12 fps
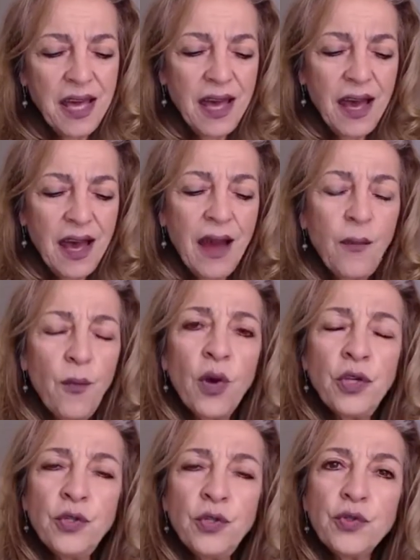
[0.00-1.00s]
I want
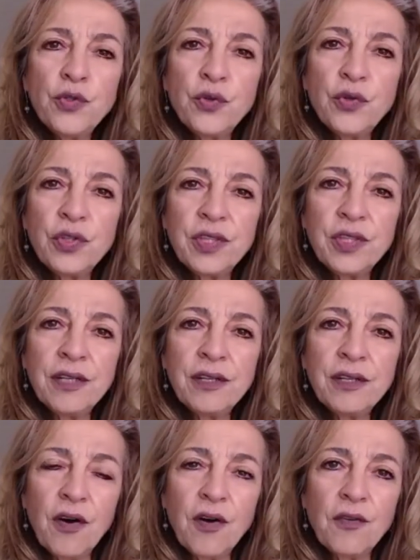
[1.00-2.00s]
you to think
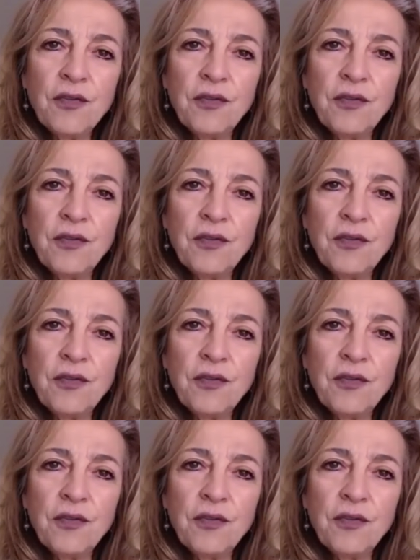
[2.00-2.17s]
of